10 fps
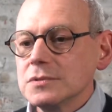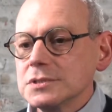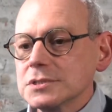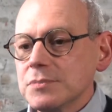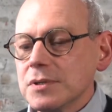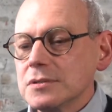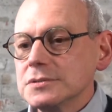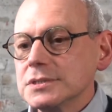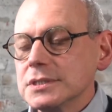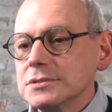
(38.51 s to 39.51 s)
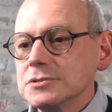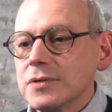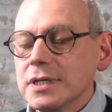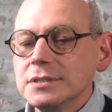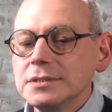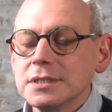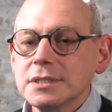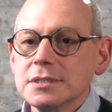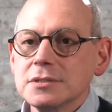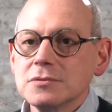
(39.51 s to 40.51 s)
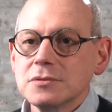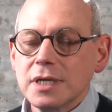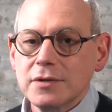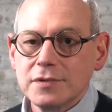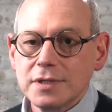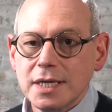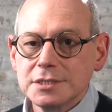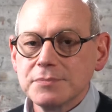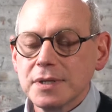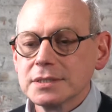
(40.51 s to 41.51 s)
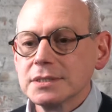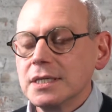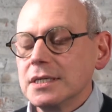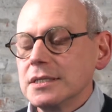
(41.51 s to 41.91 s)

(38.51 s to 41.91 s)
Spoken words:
was exposed and trained in every aspect,